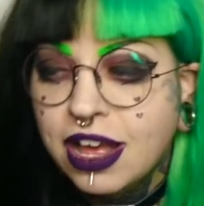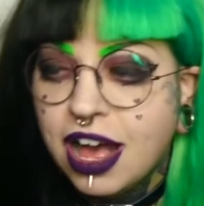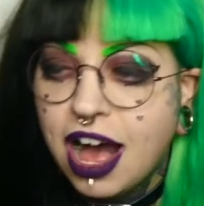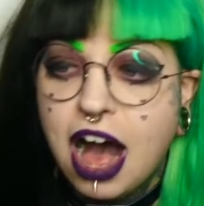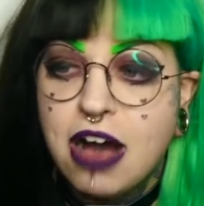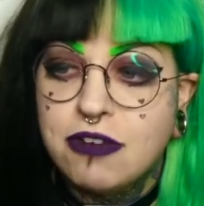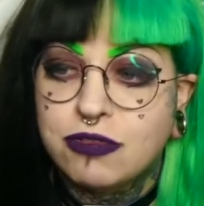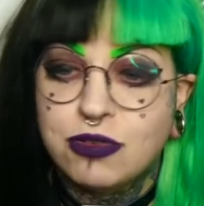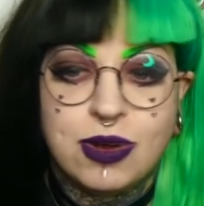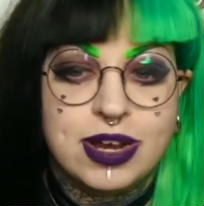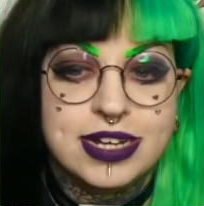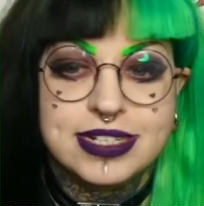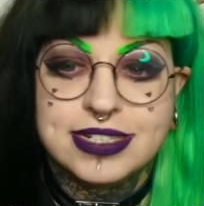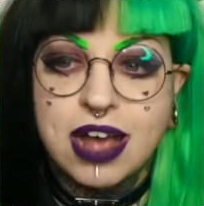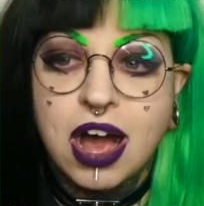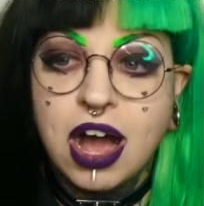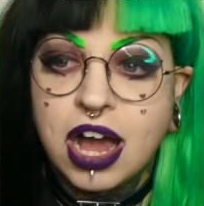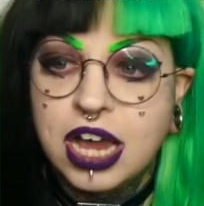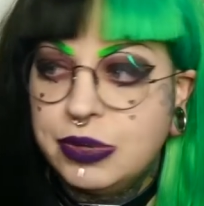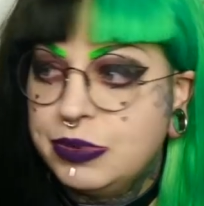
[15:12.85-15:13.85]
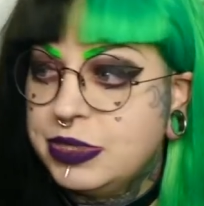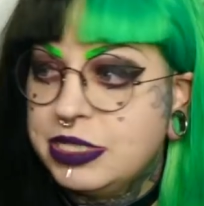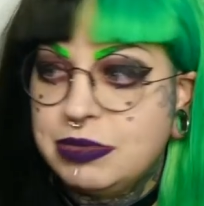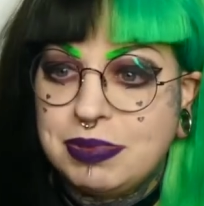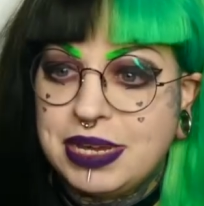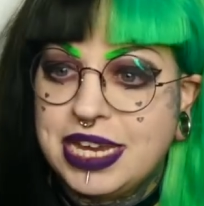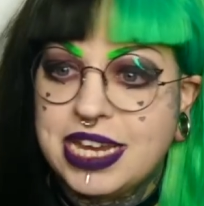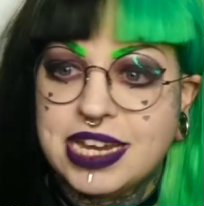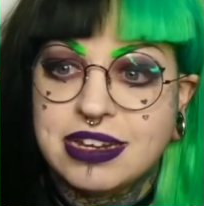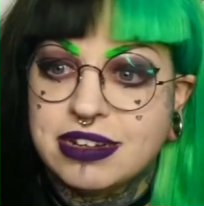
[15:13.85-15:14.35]
Otherwise, I would
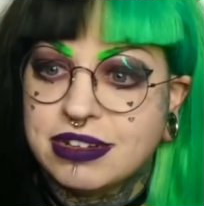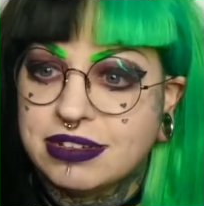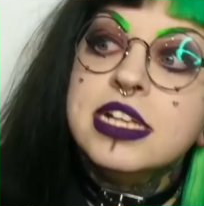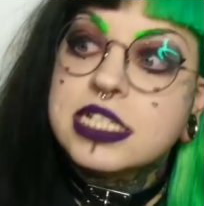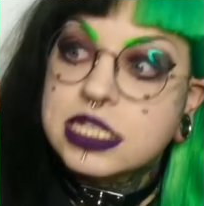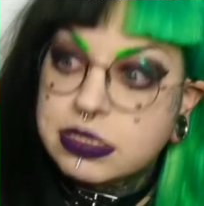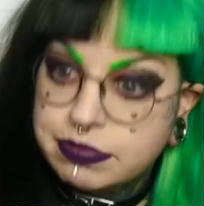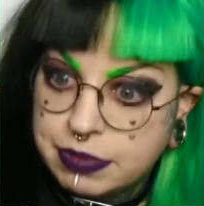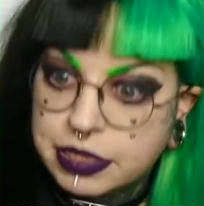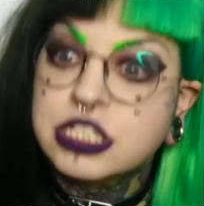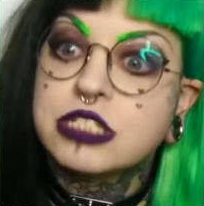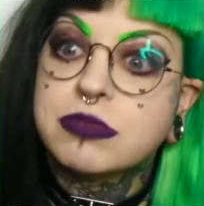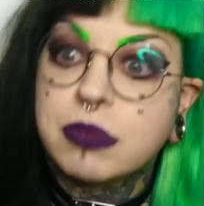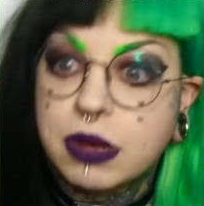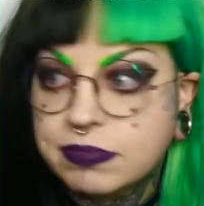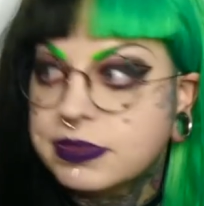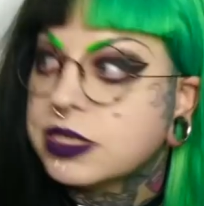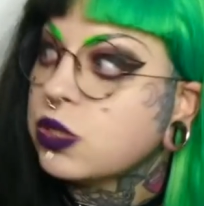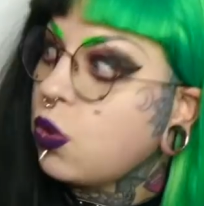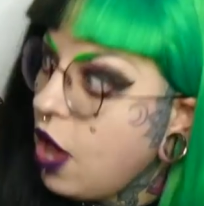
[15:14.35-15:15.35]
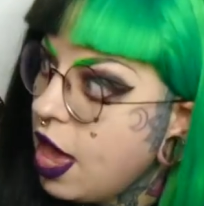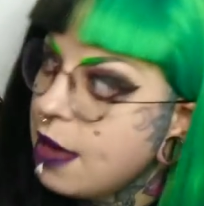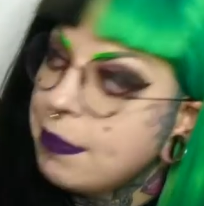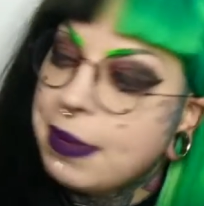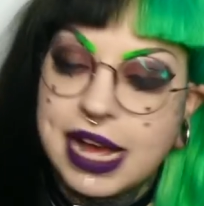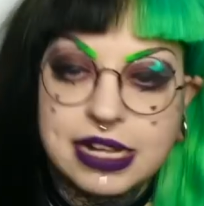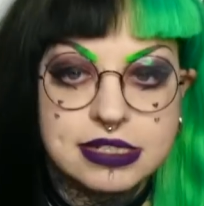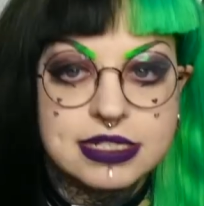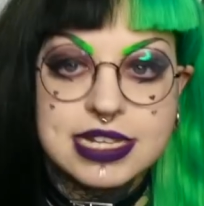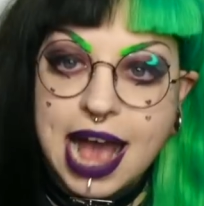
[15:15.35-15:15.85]
be SpongeBob
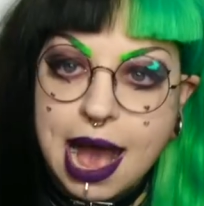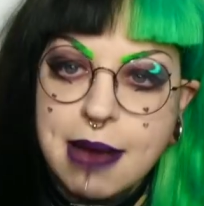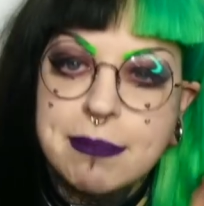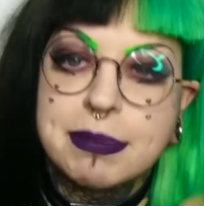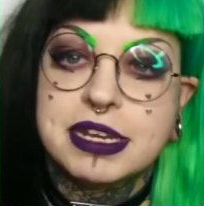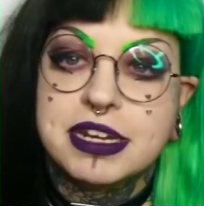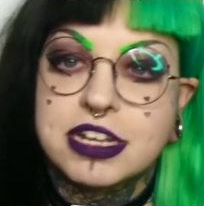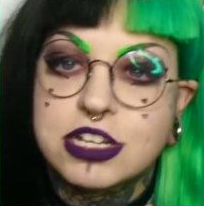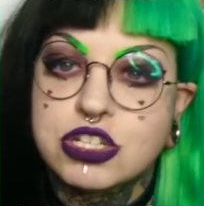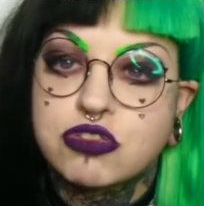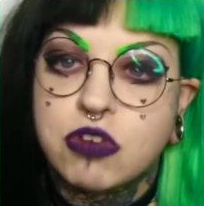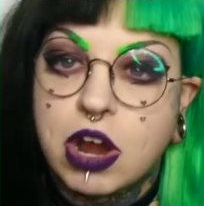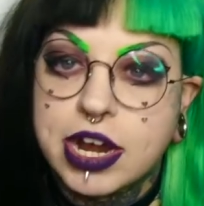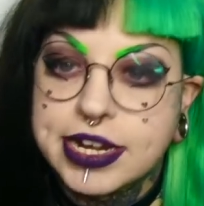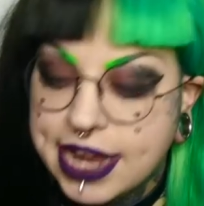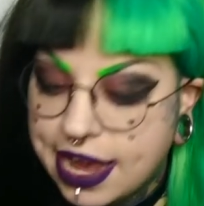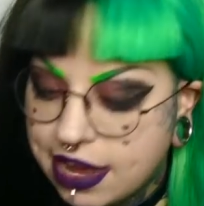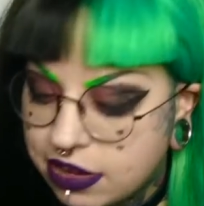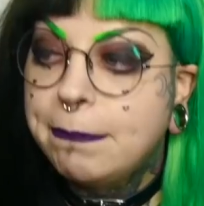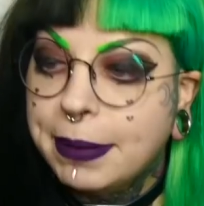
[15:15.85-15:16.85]
SquarePants happiness right now.